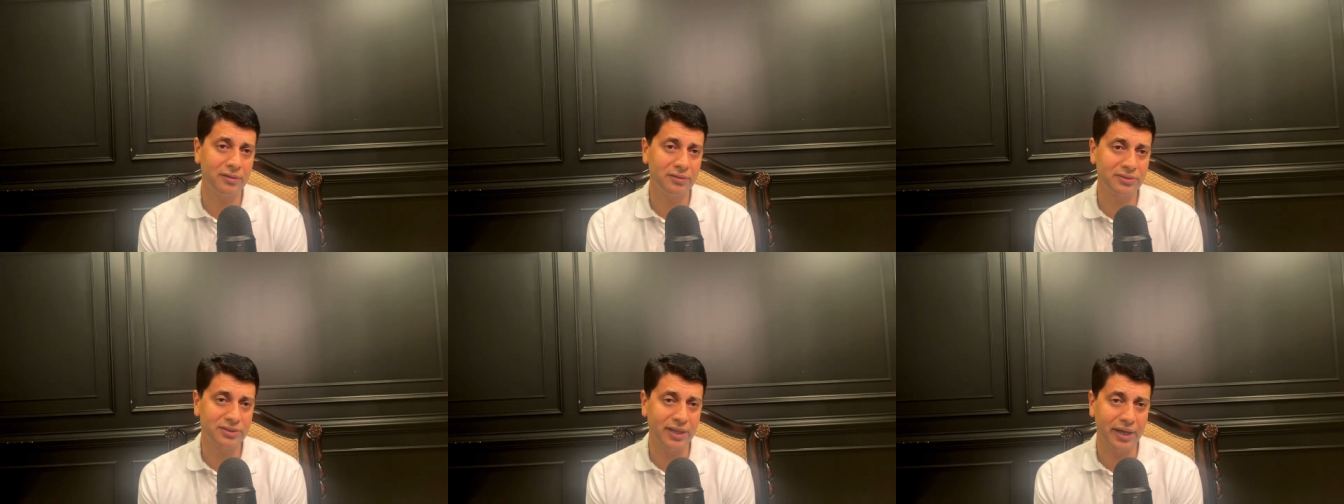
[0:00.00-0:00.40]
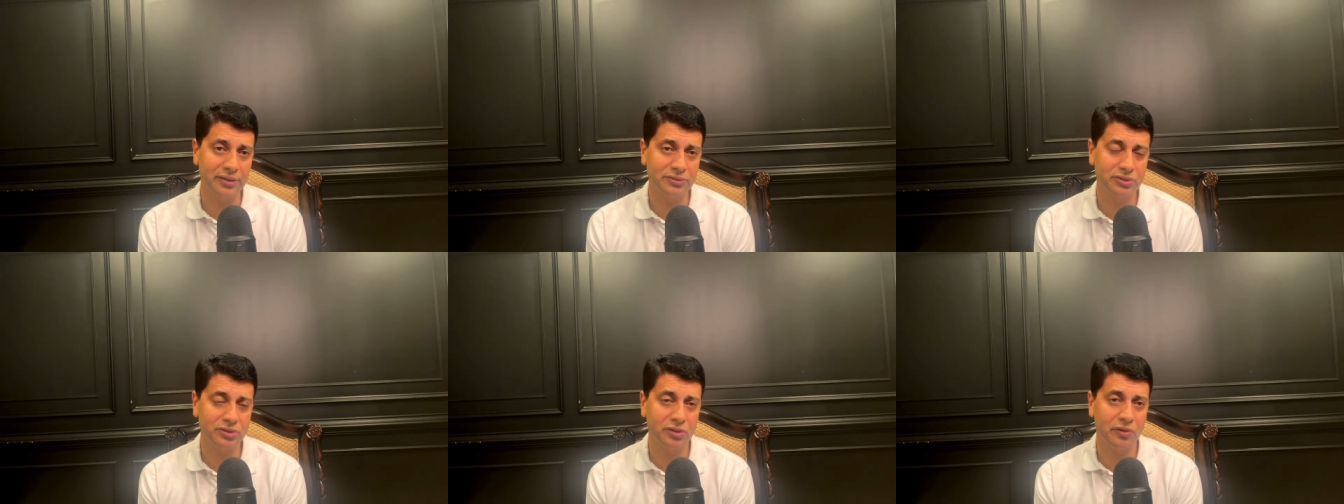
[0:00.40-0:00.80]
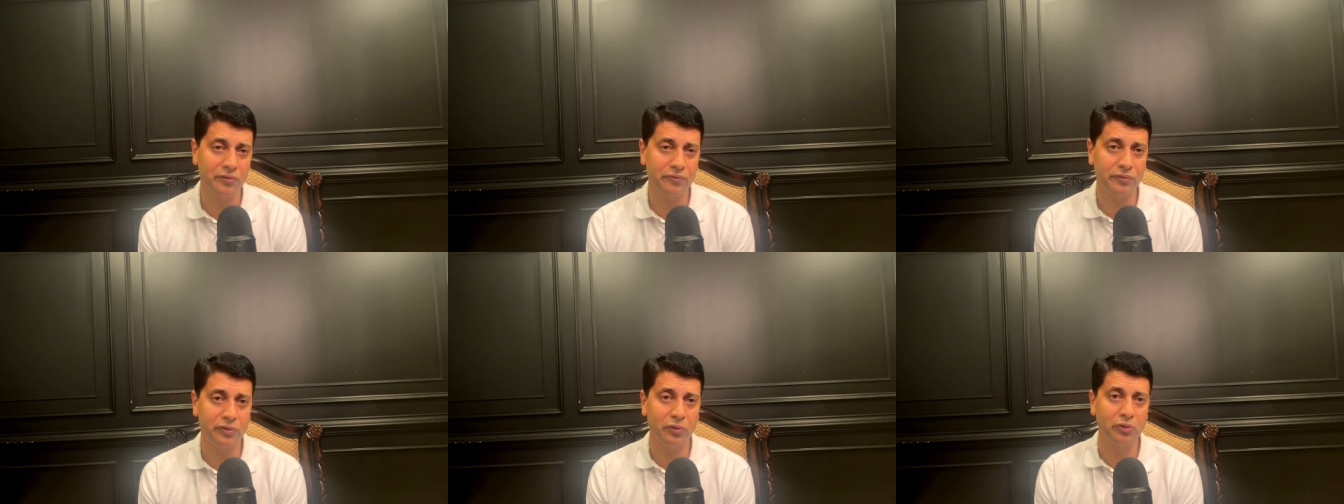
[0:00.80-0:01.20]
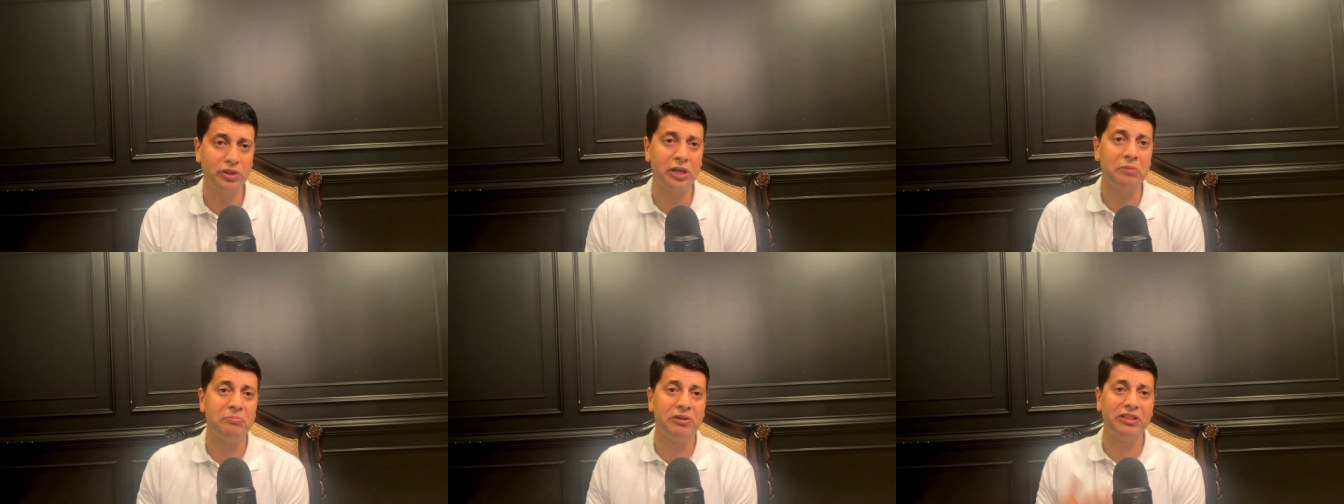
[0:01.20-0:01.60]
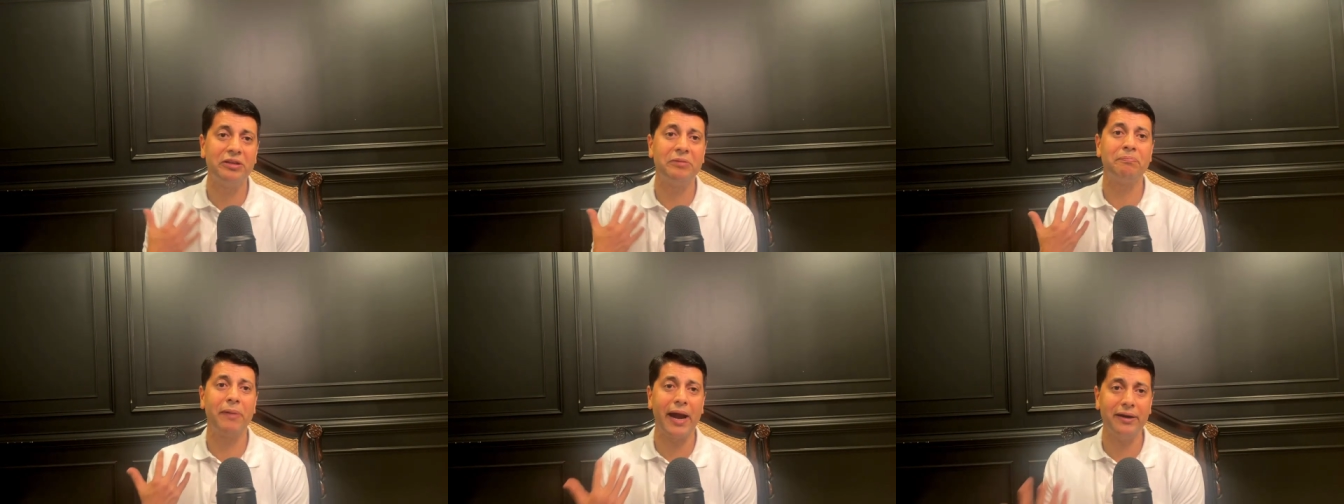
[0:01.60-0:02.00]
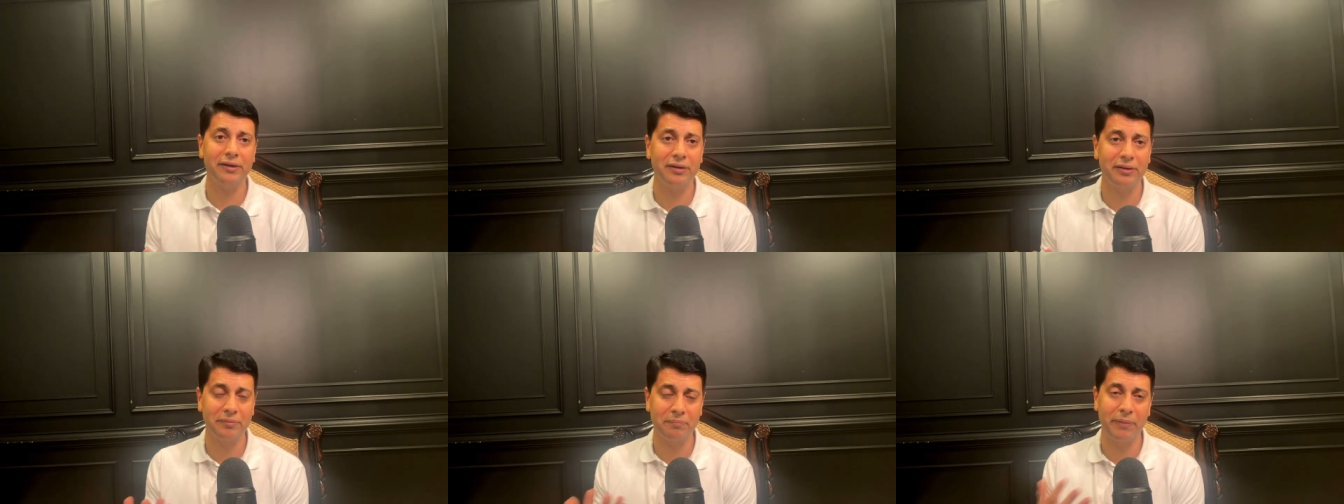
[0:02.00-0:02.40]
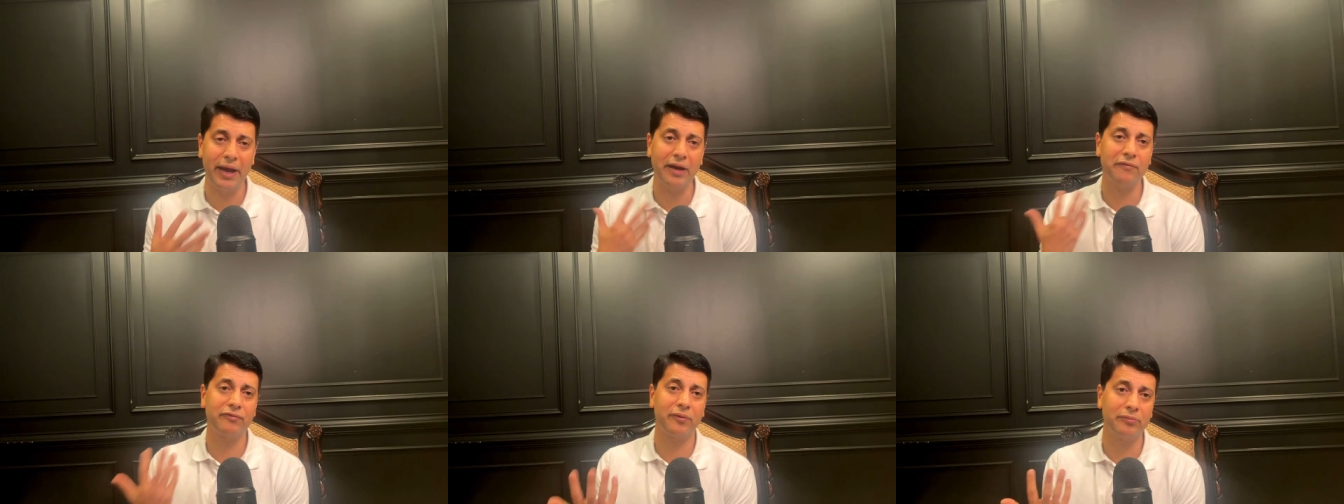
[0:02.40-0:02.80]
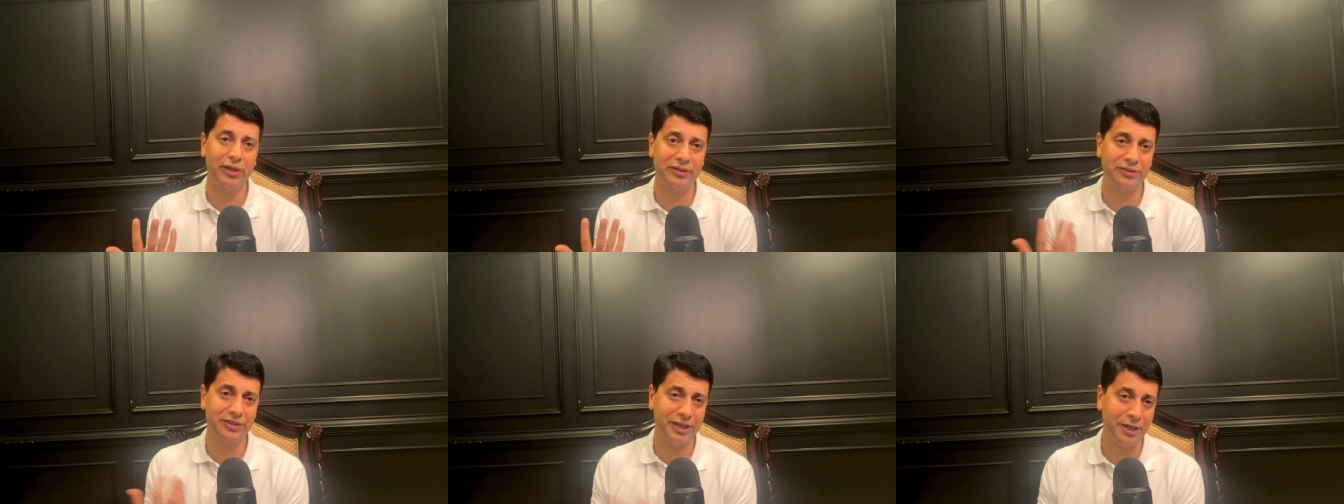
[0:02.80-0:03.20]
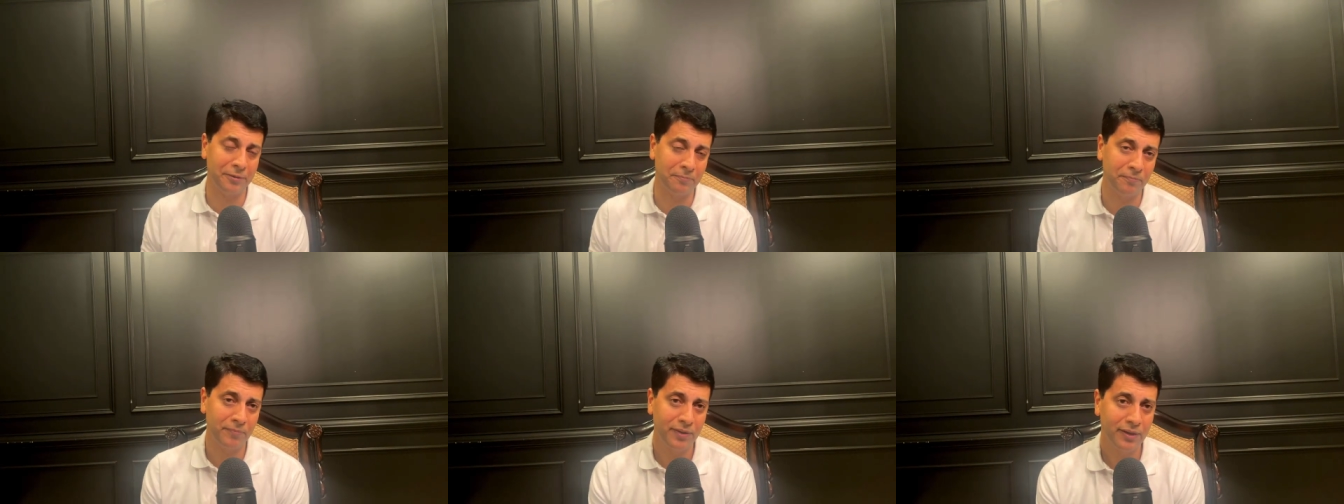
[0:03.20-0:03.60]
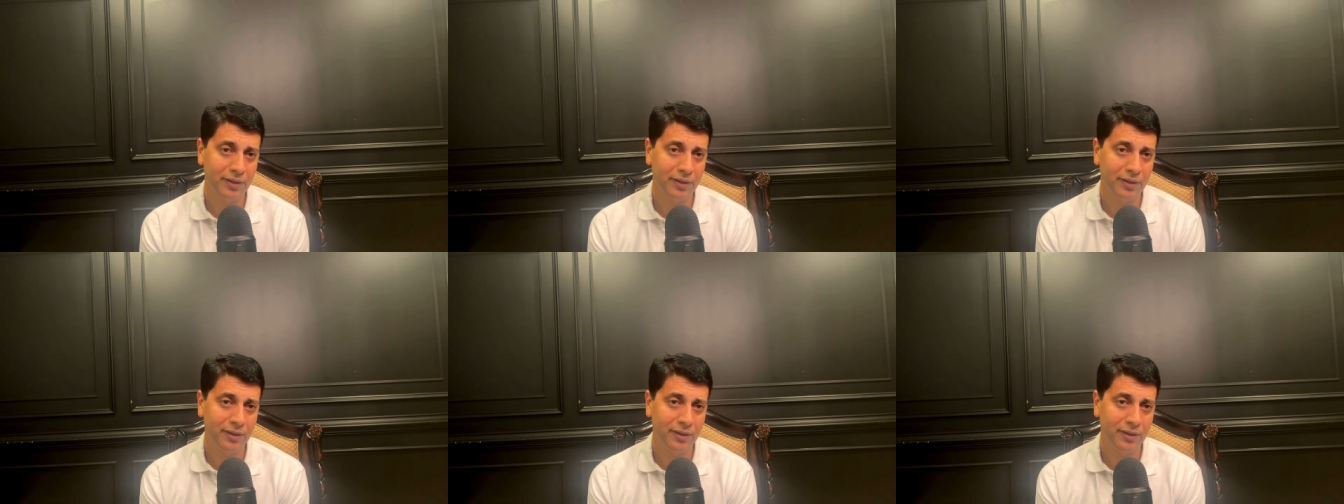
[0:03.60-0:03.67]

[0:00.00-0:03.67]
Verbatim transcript: science of yogic breathing pattern back from that time.